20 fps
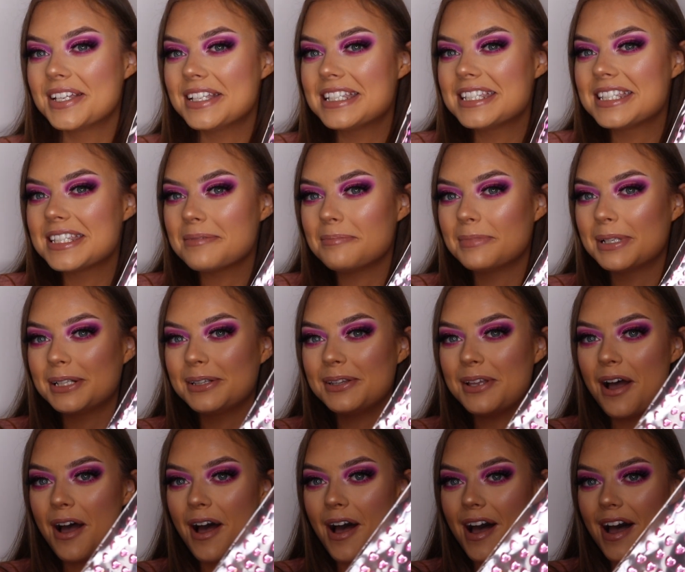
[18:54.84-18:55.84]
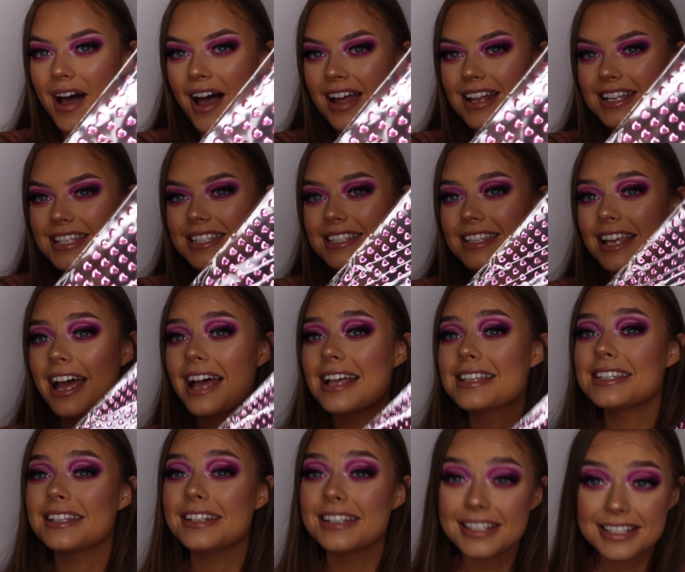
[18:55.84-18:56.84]
some little hearts.
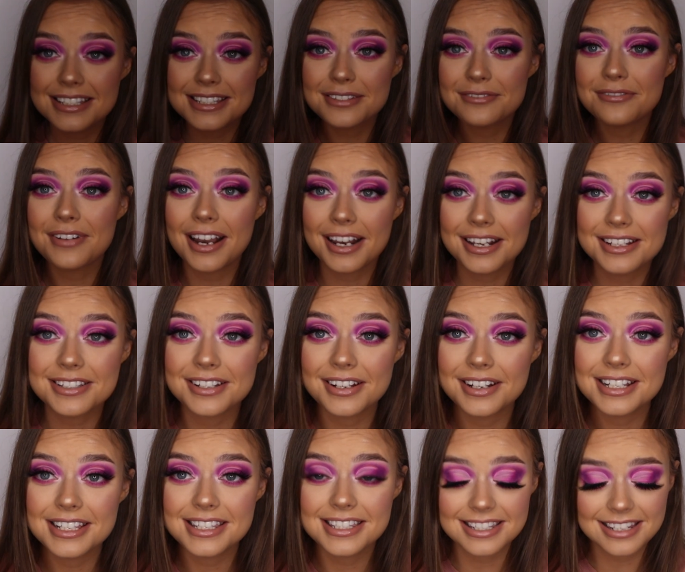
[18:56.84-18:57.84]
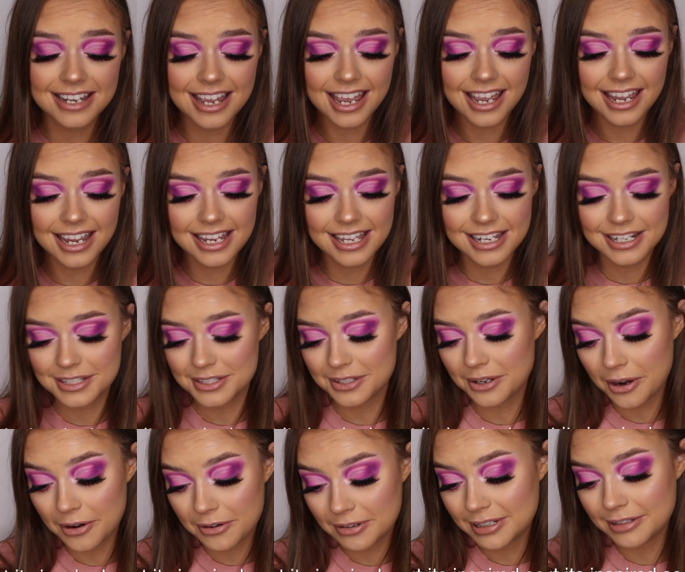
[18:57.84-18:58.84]
As it is Valentine's Day, it is
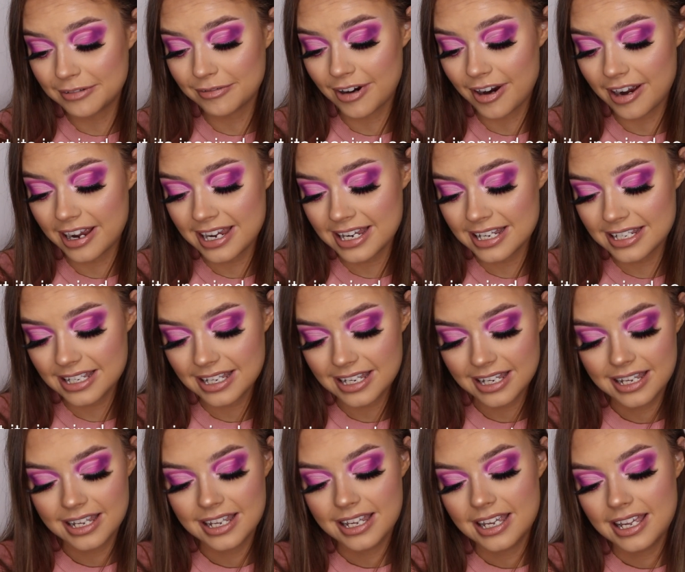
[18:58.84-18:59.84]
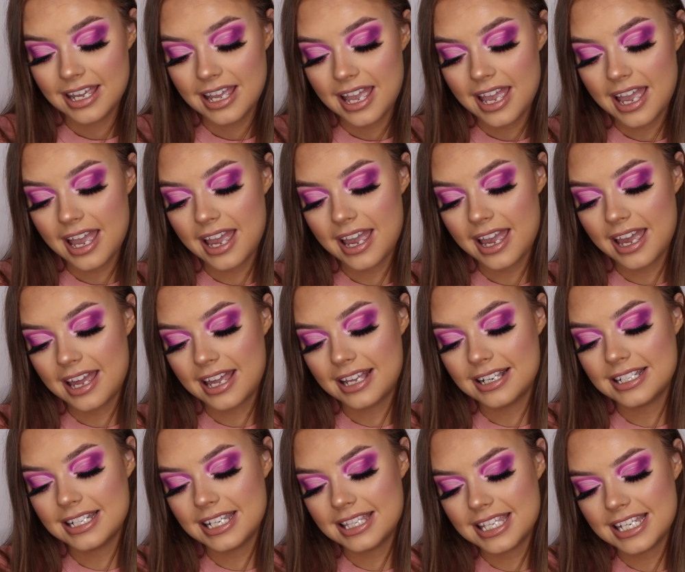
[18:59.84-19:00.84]
only right.
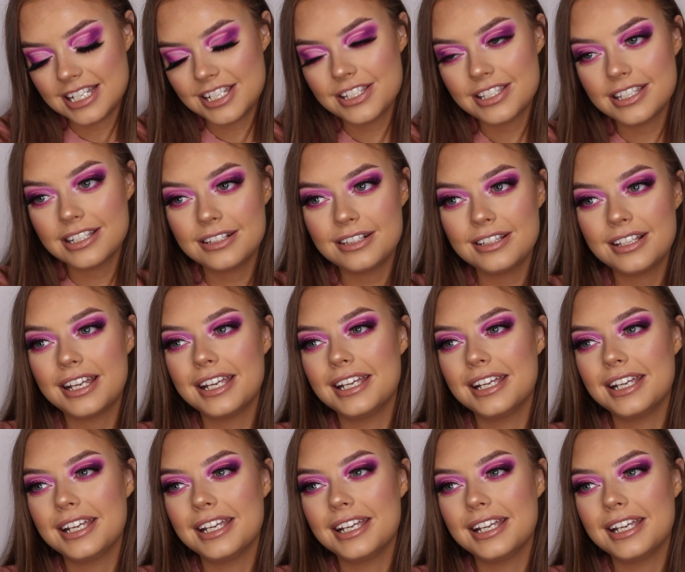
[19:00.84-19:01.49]
And they're just little